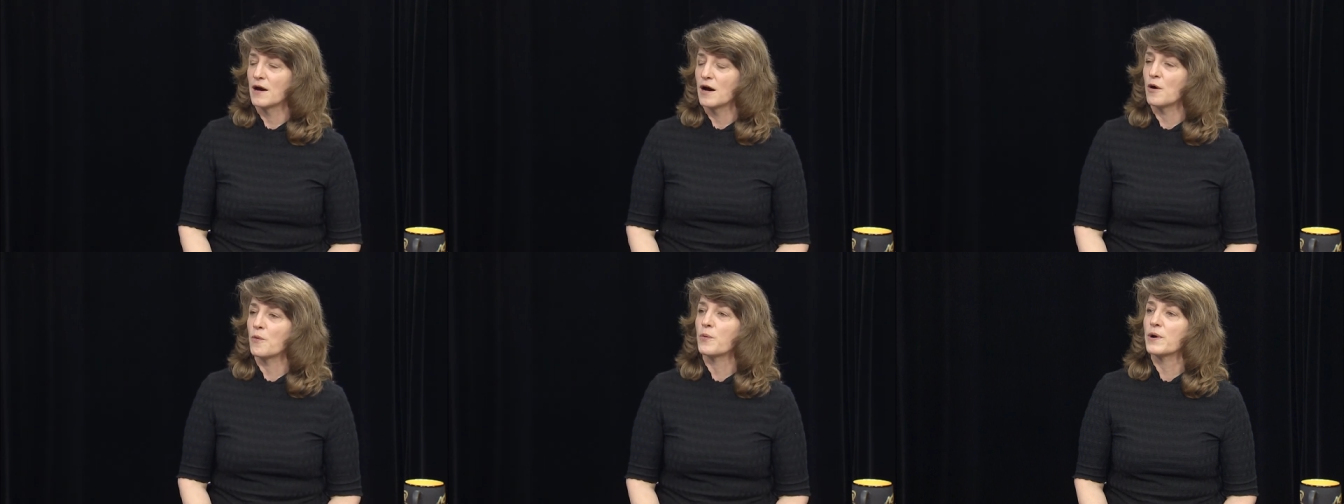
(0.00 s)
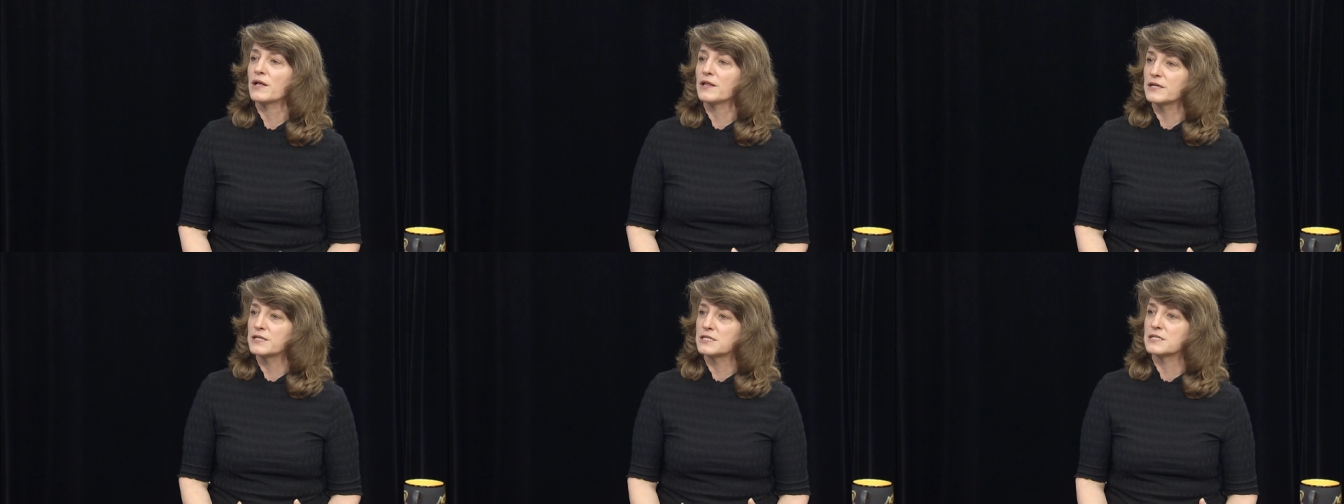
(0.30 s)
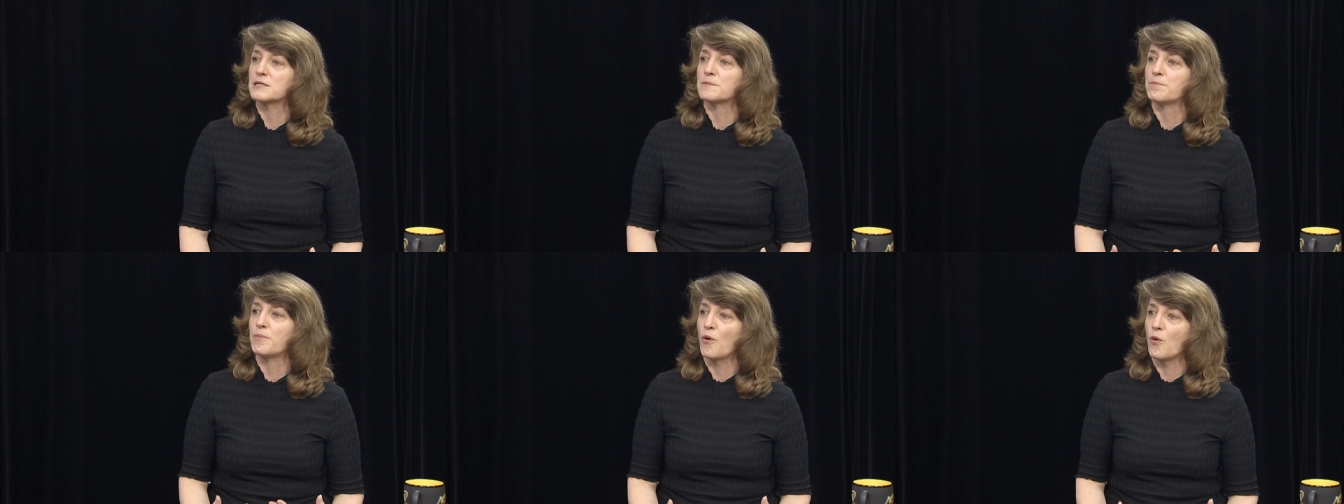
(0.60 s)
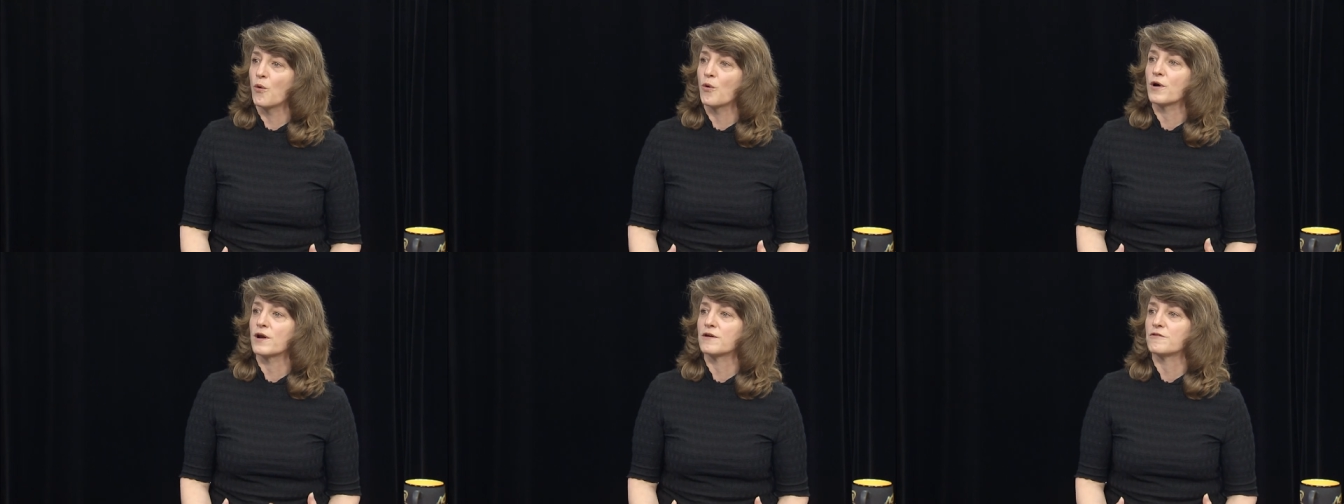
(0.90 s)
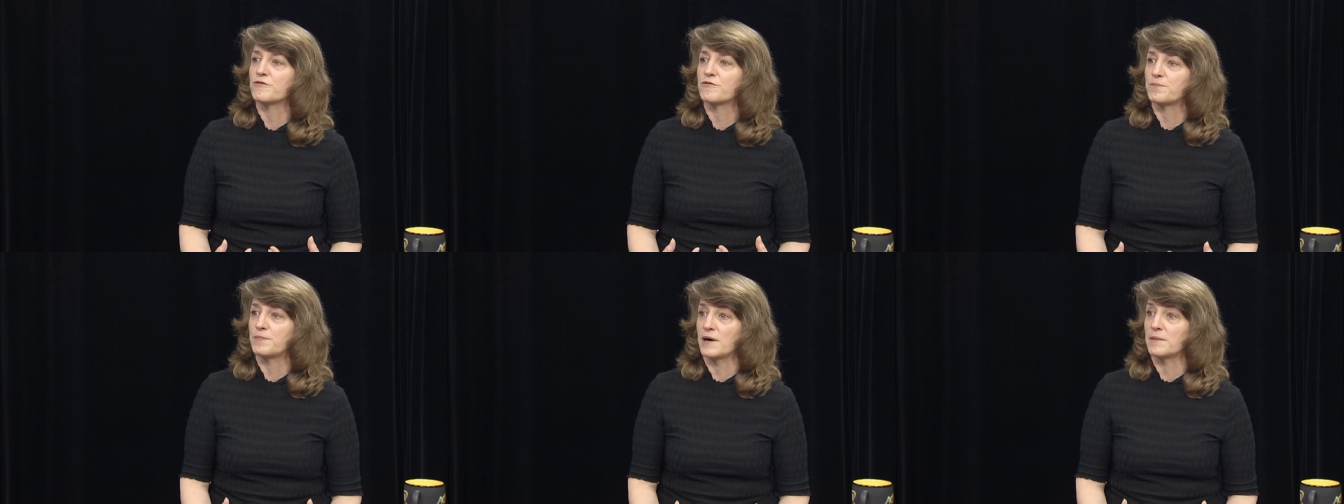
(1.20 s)
a really
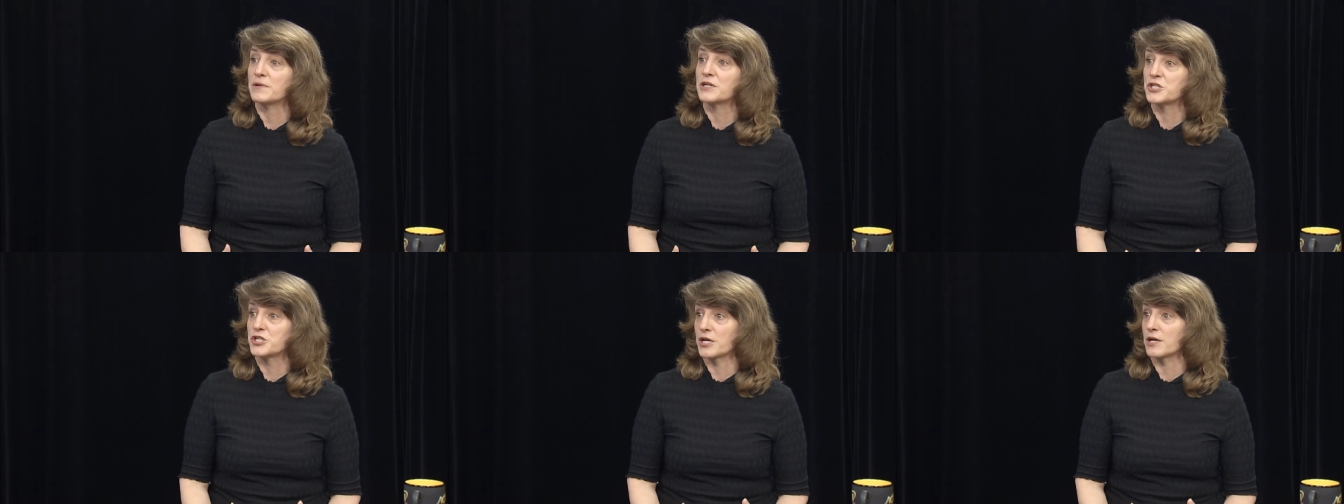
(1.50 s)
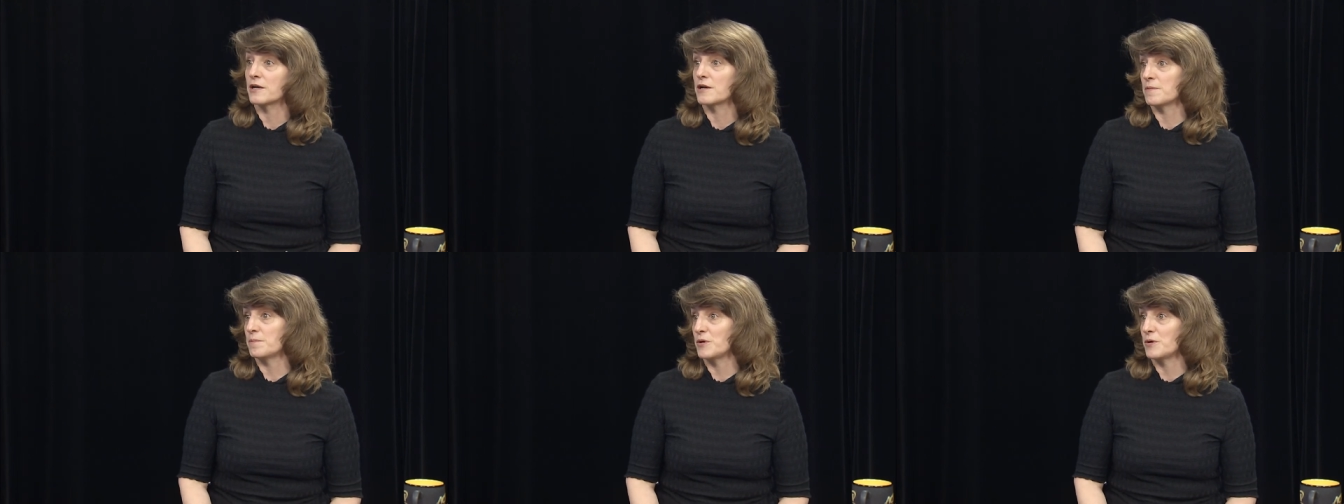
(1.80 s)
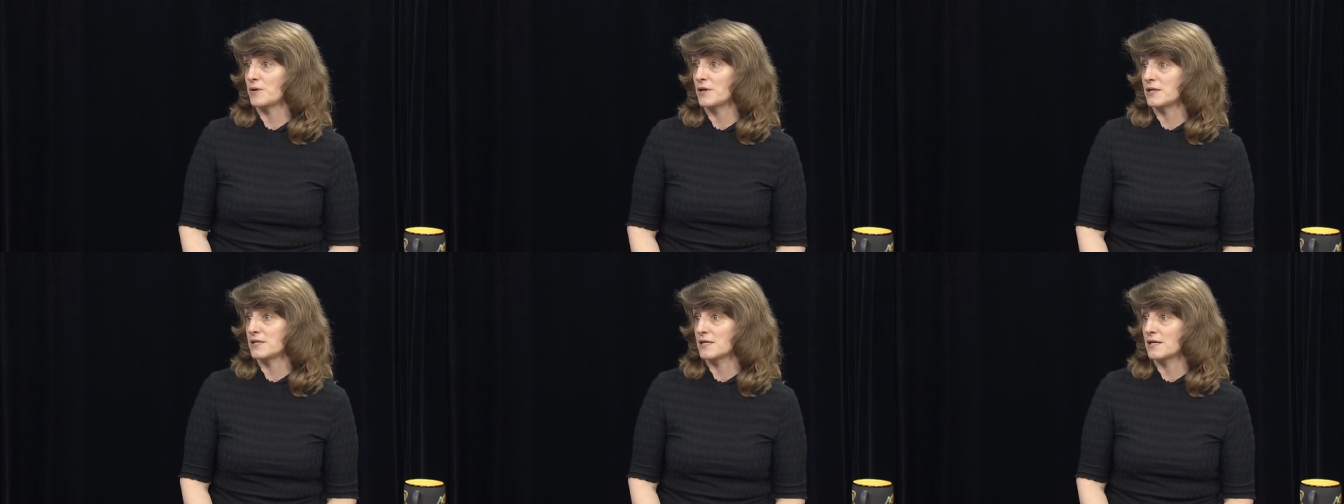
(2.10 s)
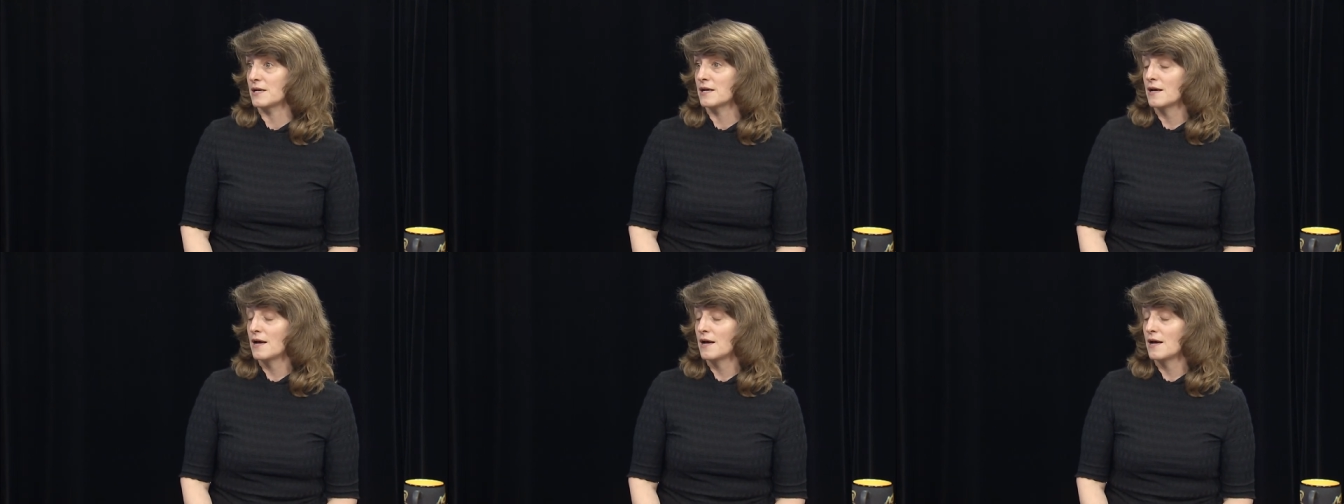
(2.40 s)
supportive publishing community